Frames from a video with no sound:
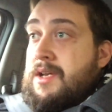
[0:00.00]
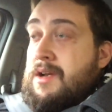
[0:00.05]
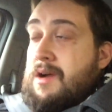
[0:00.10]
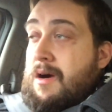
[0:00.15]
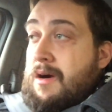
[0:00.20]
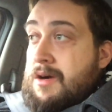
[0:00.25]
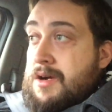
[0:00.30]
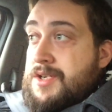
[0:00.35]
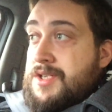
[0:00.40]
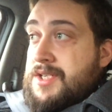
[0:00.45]

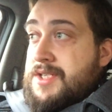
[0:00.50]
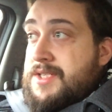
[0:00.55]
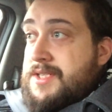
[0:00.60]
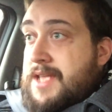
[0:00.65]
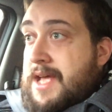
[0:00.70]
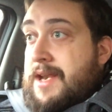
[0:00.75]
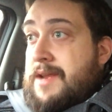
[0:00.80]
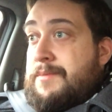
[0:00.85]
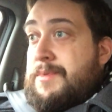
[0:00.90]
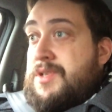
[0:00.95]
are just
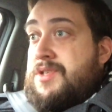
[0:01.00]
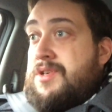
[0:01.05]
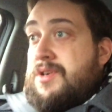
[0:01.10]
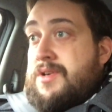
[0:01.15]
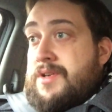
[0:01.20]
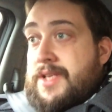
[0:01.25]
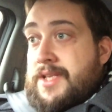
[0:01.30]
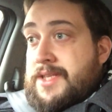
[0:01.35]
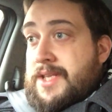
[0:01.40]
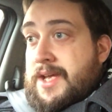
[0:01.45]
that
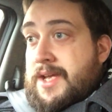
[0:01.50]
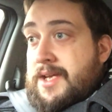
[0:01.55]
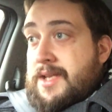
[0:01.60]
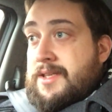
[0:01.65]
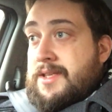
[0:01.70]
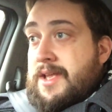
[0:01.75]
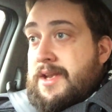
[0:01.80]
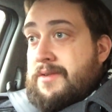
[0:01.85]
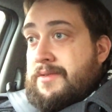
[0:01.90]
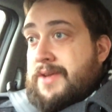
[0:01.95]
immature that they
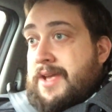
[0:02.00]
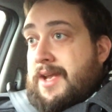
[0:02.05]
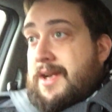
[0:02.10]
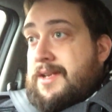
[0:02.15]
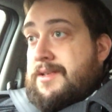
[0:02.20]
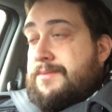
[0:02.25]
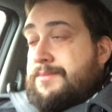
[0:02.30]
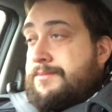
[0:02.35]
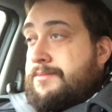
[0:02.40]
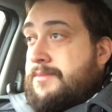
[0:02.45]
don't get
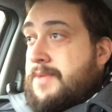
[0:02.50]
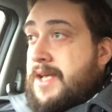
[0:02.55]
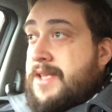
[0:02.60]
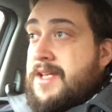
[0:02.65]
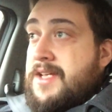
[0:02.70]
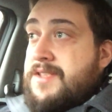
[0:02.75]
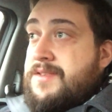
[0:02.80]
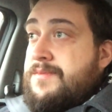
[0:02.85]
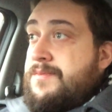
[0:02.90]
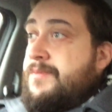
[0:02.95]
it. And
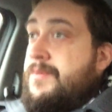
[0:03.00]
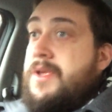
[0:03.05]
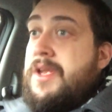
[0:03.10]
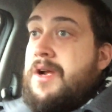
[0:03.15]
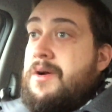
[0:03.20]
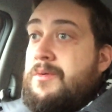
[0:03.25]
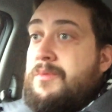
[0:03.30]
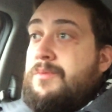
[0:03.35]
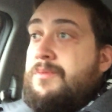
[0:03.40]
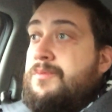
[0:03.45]
that's,
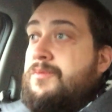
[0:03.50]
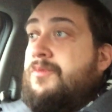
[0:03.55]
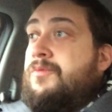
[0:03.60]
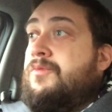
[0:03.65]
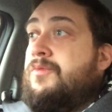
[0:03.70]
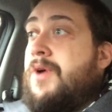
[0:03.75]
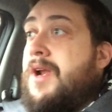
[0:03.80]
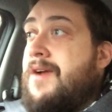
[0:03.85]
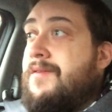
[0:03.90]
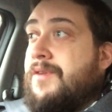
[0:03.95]

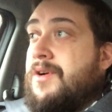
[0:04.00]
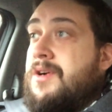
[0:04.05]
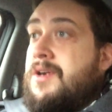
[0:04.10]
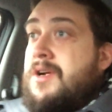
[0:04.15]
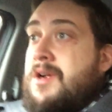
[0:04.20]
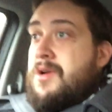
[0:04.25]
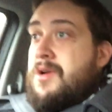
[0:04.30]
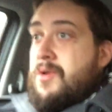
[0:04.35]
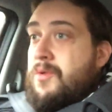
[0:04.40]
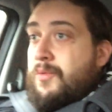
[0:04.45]
whatever.
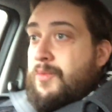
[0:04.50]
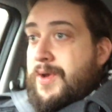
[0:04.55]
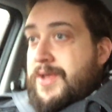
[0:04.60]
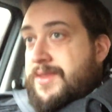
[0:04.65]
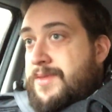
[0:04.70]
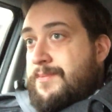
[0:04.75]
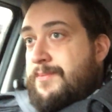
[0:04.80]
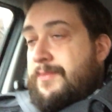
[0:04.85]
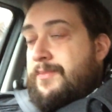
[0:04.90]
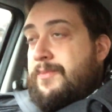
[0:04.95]

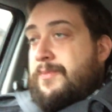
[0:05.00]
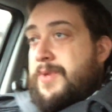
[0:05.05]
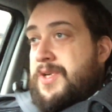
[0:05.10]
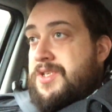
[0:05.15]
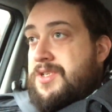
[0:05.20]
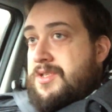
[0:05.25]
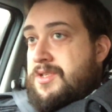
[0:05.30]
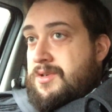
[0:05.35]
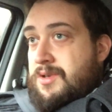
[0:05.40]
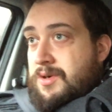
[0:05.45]

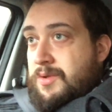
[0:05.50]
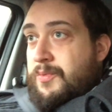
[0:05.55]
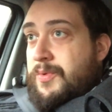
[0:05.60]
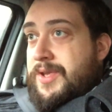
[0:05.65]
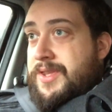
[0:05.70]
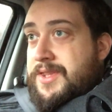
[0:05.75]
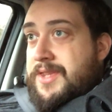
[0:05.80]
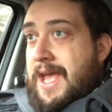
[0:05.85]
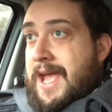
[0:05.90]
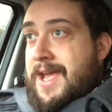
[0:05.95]

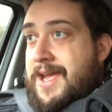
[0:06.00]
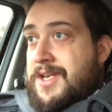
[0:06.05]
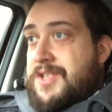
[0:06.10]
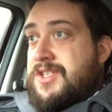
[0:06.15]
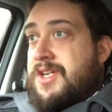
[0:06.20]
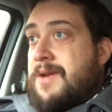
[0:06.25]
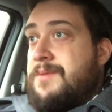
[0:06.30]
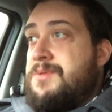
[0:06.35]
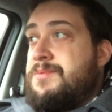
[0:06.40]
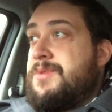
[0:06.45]
With age
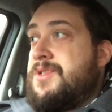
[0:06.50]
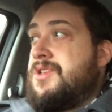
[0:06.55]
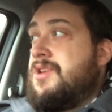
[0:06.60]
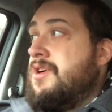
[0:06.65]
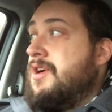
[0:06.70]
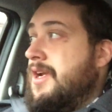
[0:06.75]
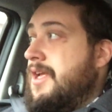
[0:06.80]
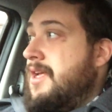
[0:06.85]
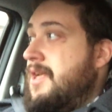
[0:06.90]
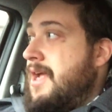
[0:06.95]
comes
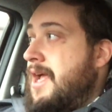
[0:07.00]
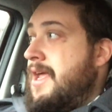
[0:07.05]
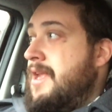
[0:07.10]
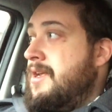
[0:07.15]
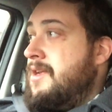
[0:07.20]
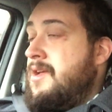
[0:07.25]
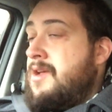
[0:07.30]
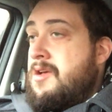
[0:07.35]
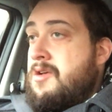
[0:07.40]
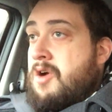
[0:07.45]
maturity,
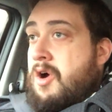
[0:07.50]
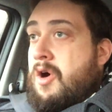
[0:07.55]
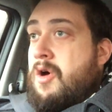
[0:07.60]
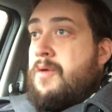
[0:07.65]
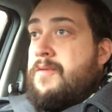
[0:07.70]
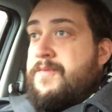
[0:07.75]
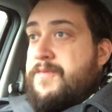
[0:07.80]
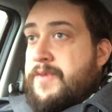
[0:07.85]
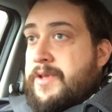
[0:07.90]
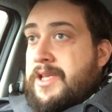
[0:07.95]
and
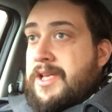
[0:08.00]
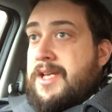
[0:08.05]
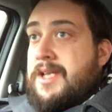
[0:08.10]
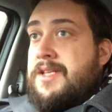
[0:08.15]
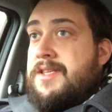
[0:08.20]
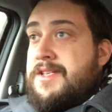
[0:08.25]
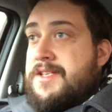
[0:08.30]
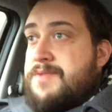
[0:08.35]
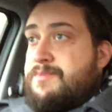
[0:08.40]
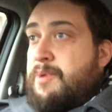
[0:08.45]
hopefully
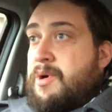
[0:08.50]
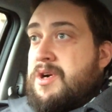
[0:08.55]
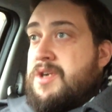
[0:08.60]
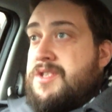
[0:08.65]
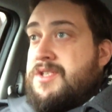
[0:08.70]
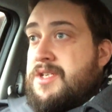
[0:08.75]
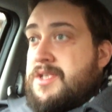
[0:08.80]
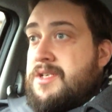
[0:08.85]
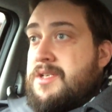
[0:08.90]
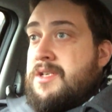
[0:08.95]
this
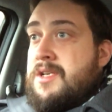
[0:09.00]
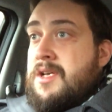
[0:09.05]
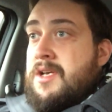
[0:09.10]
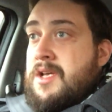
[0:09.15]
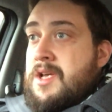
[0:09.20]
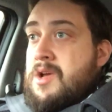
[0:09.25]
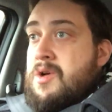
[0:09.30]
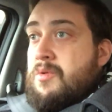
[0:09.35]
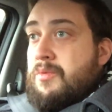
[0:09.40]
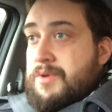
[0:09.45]
person
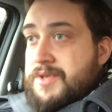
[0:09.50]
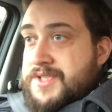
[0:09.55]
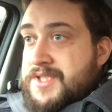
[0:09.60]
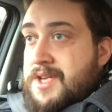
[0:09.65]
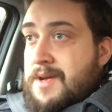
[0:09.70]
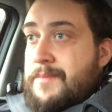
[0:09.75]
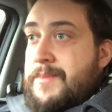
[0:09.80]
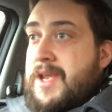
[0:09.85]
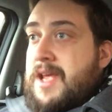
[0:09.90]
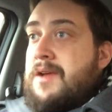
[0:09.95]
will
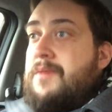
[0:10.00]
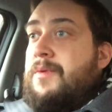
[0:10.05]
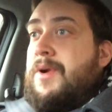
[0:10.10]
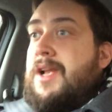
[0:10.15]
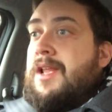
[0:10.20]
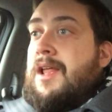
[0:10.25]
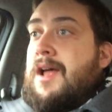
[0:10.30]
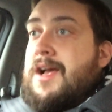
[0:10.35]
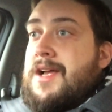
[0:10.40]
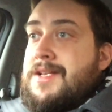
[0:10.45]
someday
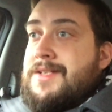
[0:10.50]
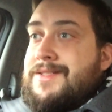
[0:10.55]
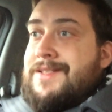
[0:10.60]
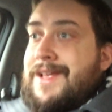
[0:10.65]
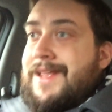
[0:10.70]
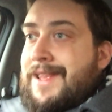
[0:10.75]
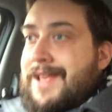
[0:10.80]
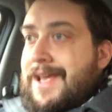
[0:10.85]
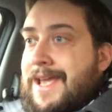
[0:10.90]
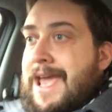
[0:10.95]
realize
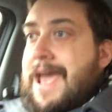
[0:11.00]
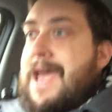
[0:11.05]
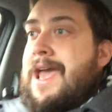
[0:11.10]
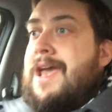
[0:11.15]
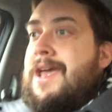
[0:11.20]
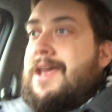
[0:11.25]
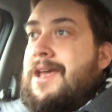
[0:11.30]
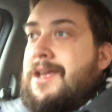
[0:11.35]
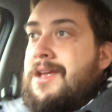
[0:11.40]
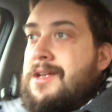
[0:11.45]
that, like,
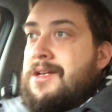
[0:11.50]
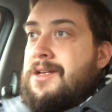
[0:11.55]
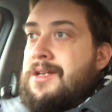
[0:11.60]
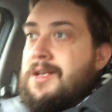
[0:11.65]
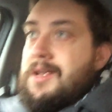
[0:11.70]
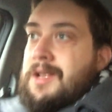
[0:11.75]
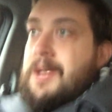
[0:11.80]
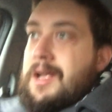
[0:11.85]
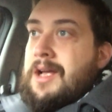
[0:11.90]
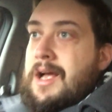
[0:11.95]
hey,
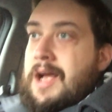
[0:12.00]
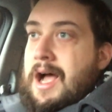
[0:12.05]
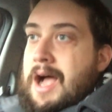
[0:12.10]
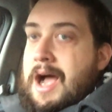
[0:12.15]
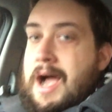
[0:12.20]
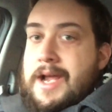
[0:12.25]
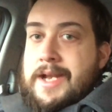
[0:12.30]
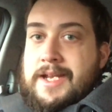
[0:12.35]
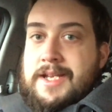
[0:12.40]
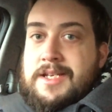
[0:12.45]

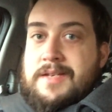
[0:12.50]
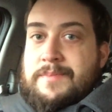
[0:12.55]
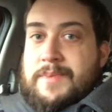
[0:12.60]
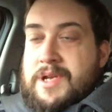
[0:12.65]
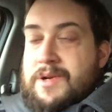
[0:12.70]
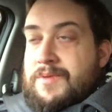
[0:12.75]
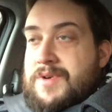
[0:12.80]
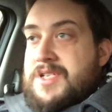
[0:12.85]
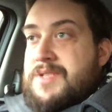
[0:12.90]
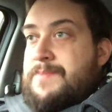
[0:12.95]
I need to
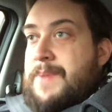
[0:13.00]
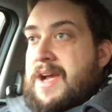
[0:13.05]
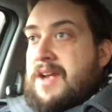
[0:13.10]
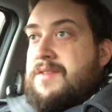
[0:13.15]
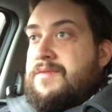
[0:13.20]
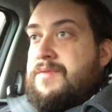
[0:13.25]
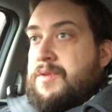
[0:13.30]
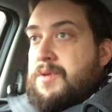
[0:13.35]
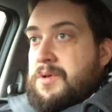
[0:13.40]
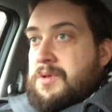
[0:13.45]
be
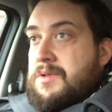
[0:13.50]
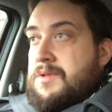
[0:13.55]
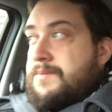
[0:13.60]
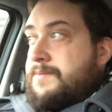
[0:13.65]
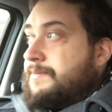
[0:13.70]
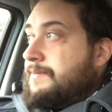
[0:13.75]
respectful.